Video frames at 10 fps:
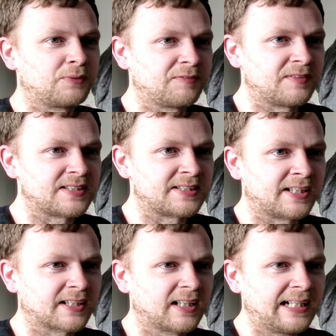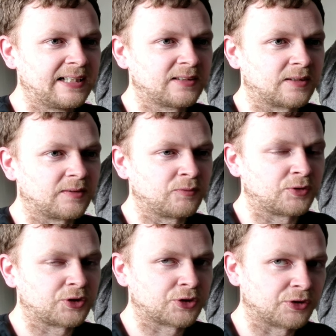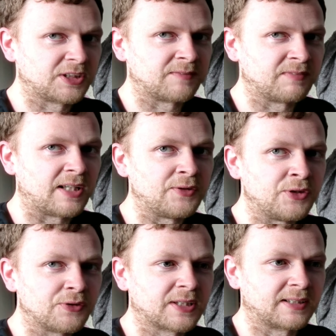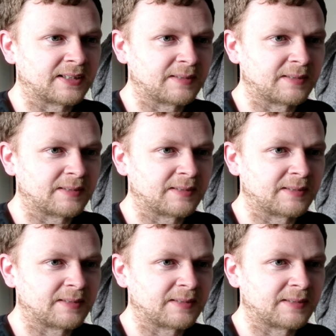with this deck, judging that you can